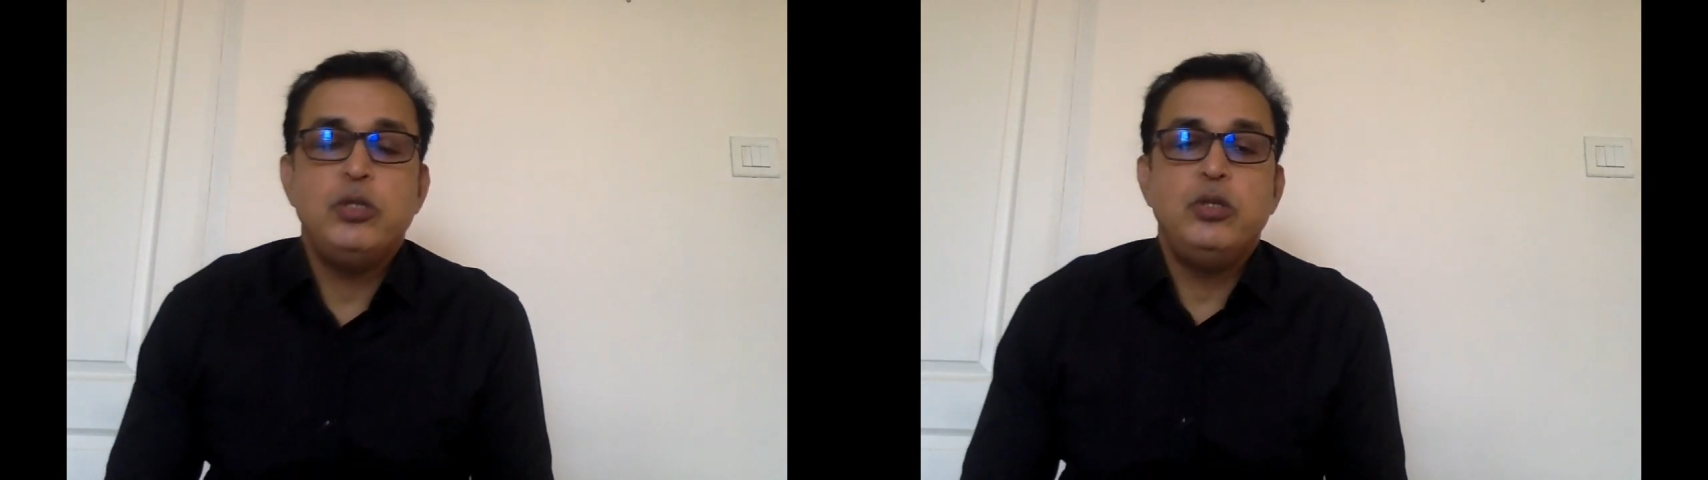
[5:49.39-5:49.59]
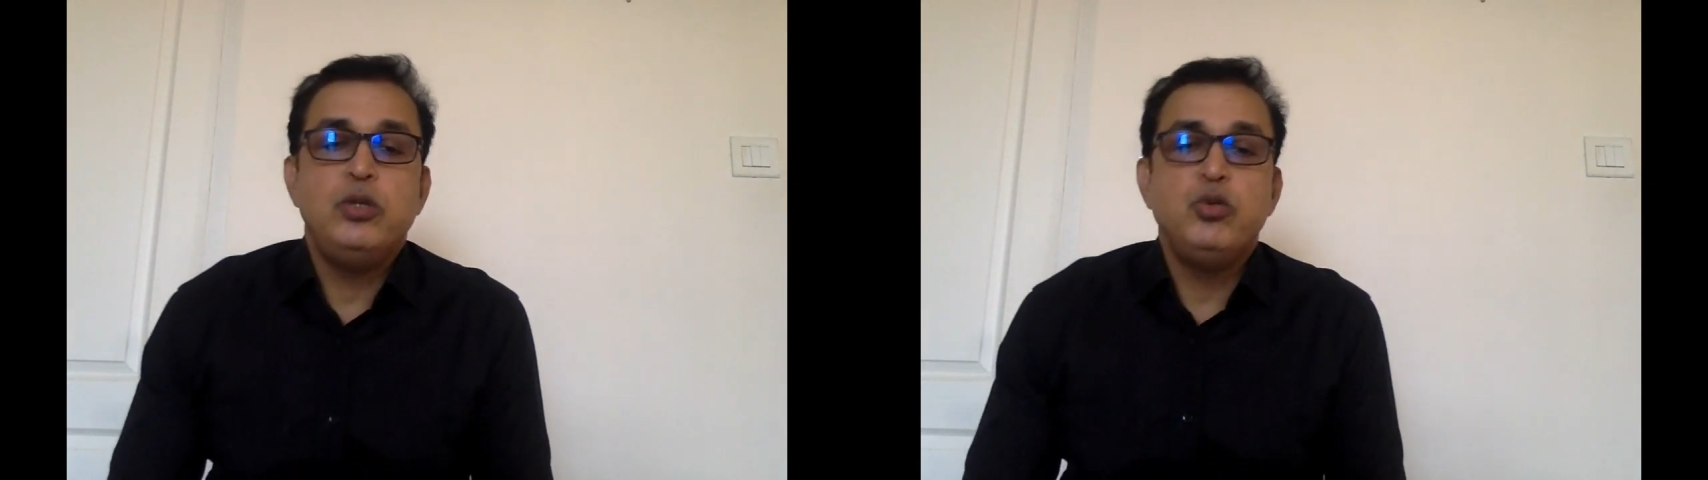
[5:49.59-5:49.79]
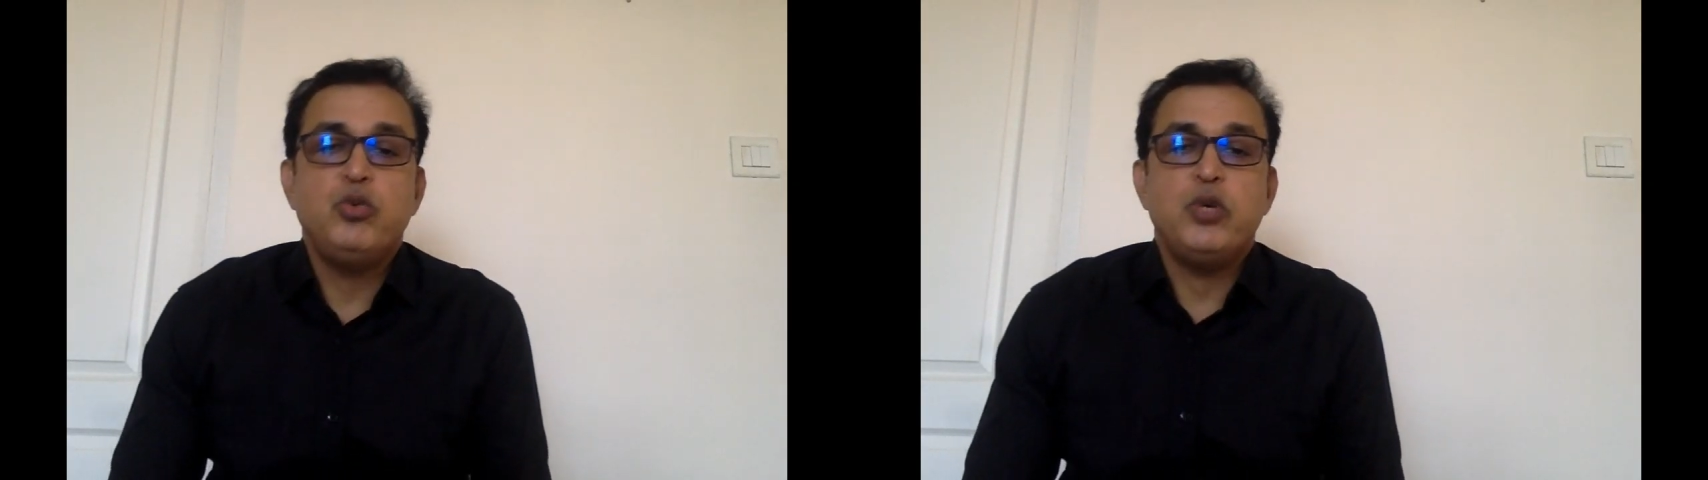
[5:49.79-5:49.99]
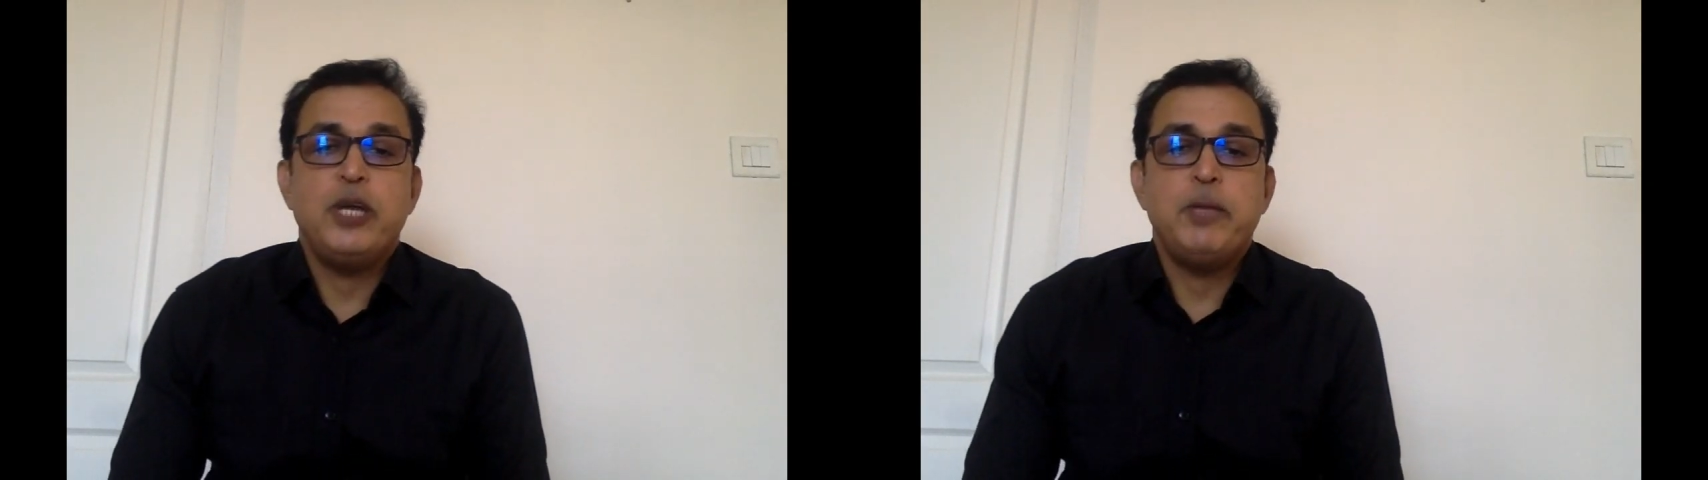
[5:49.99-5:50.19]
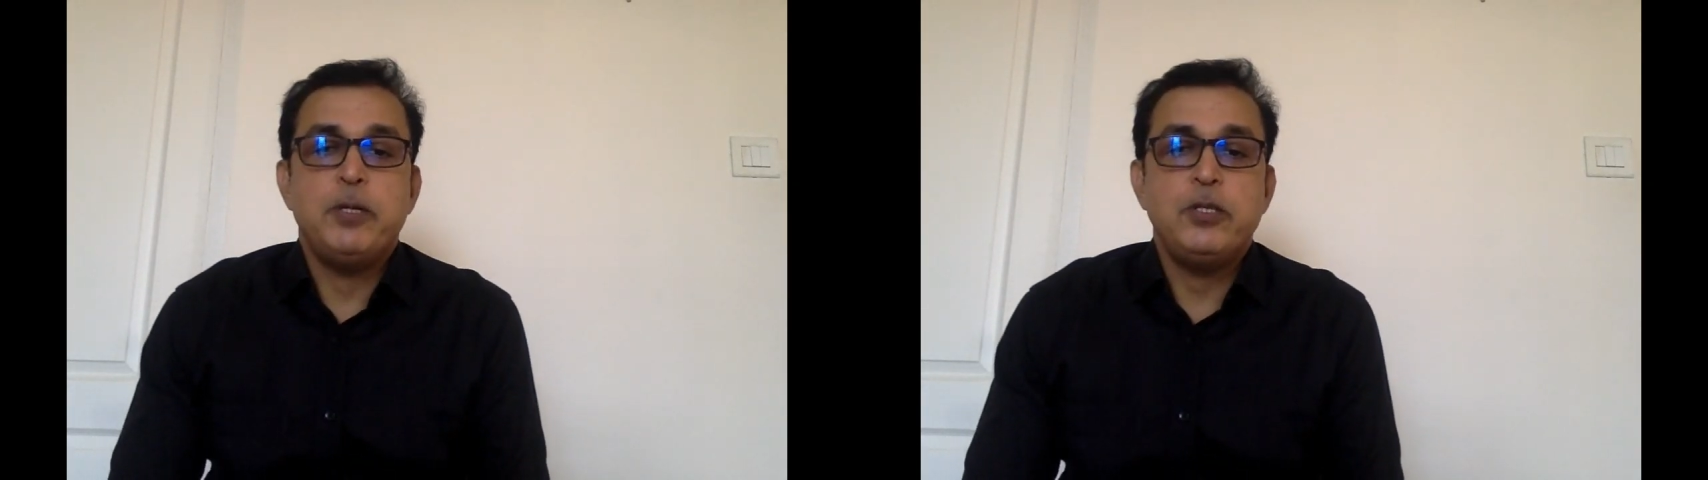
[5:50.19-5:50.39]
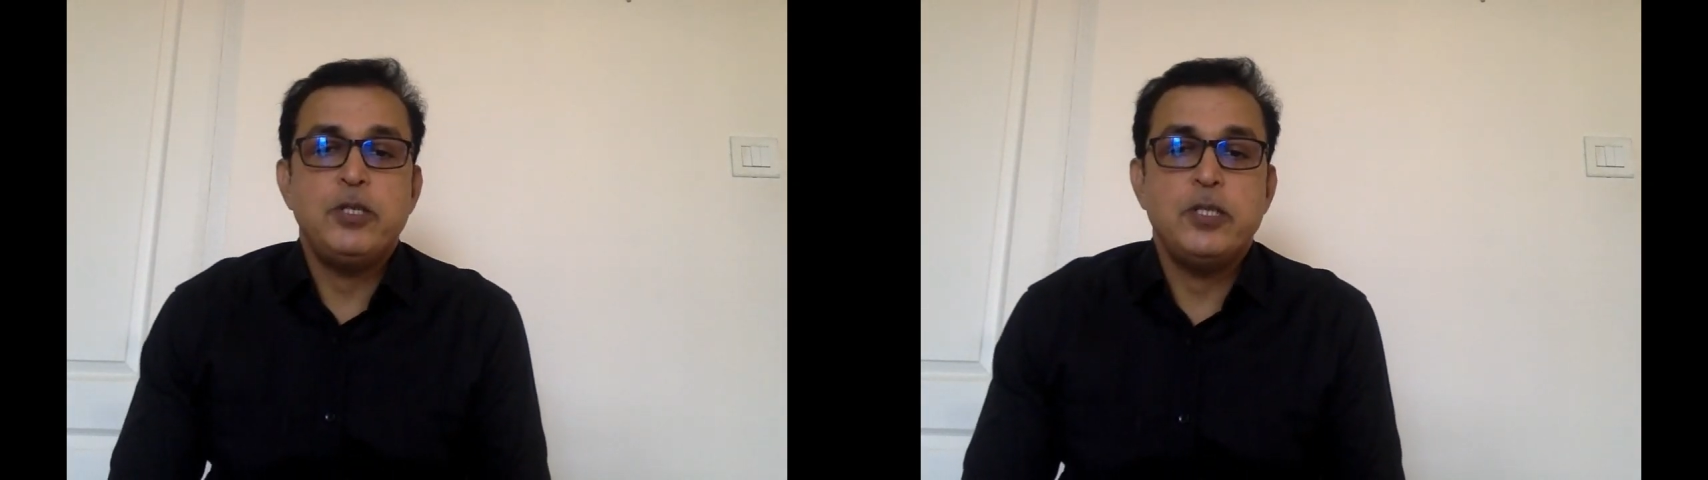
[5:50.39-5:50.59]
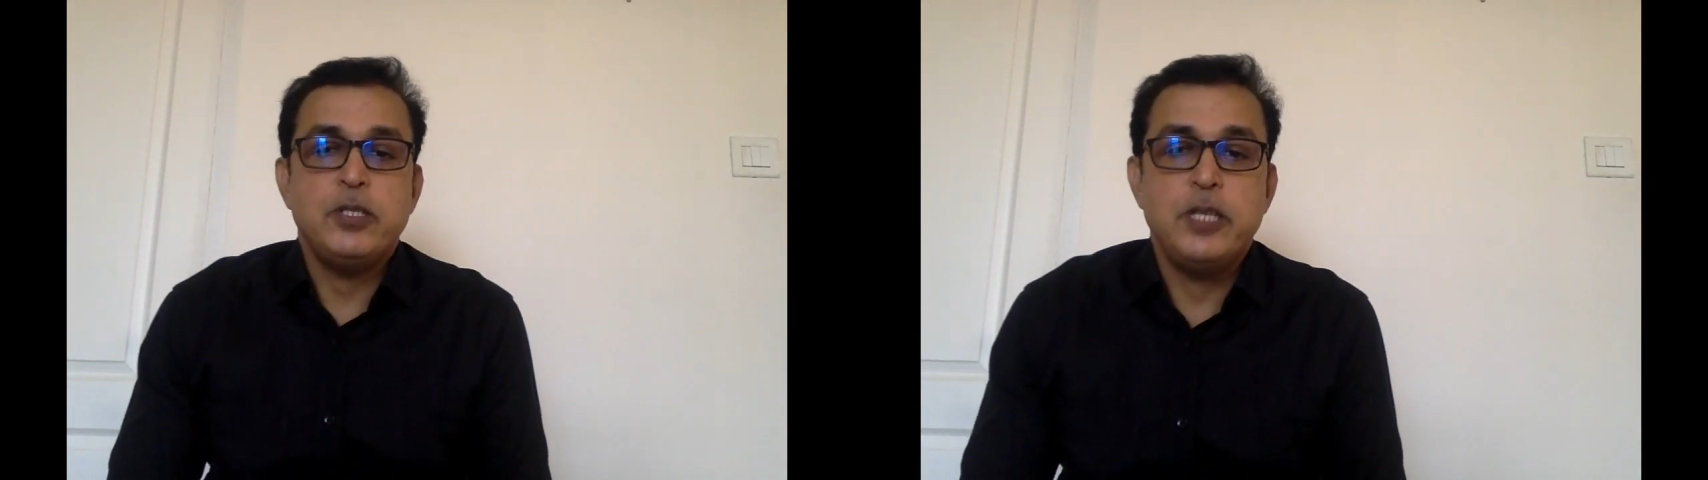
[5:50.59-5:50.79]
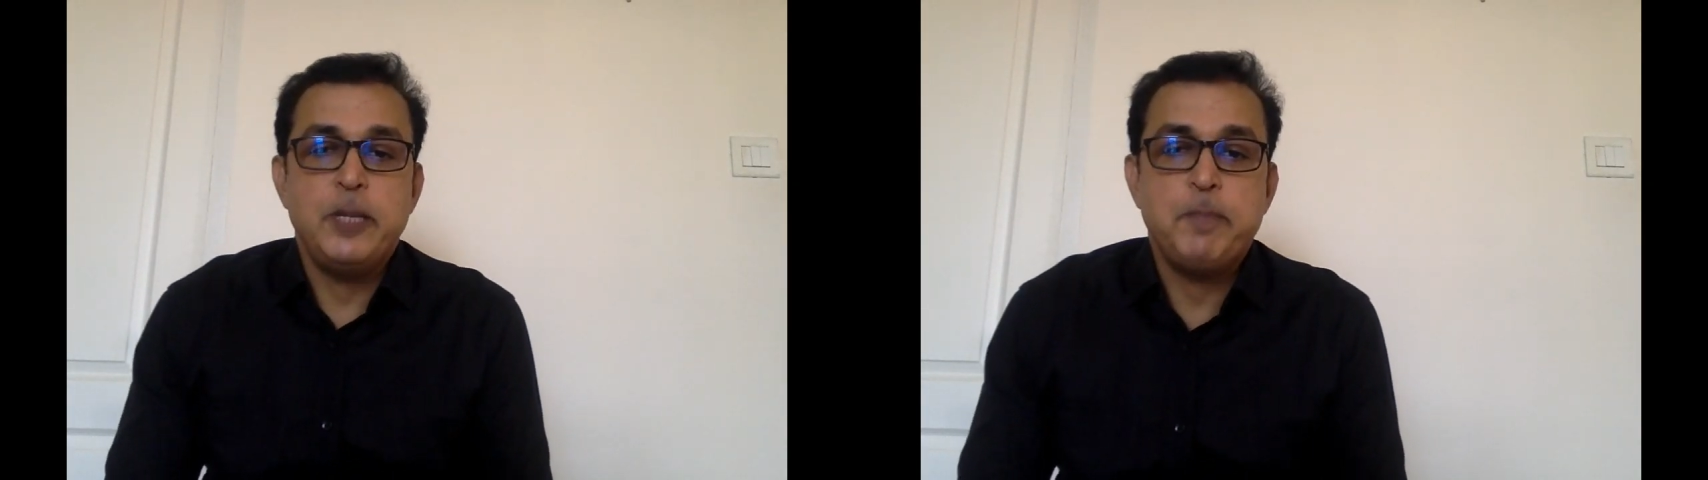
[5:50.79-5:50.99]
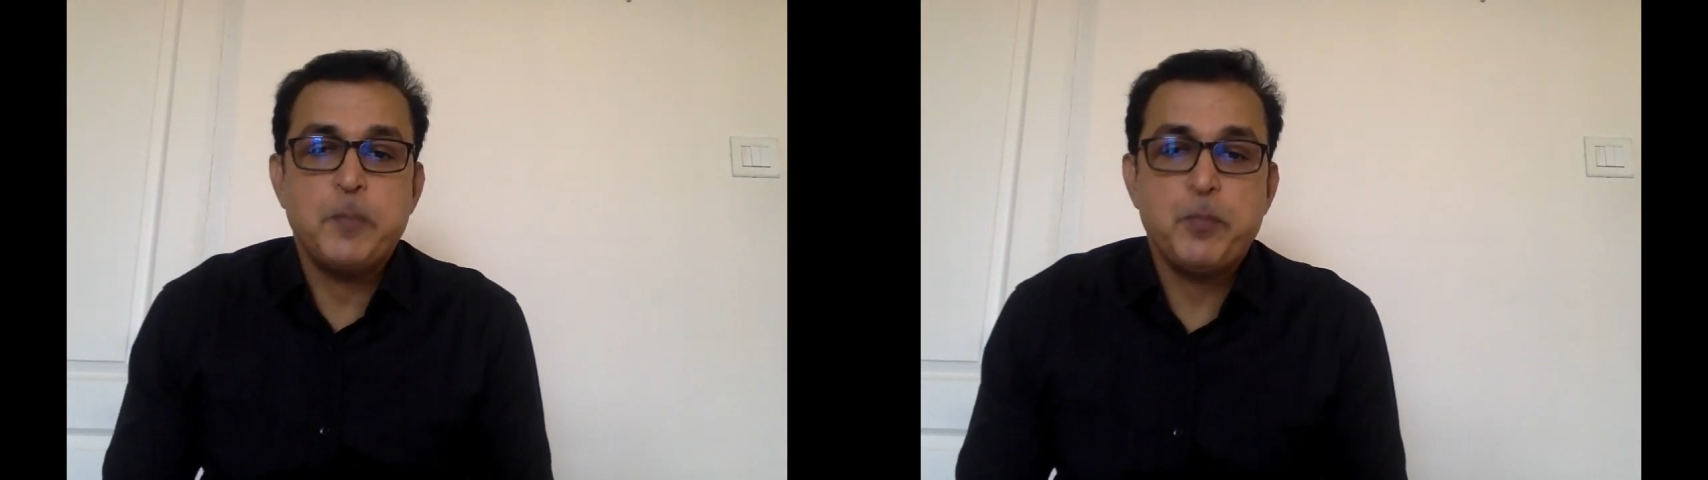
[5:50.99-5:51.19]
do for diabetes is the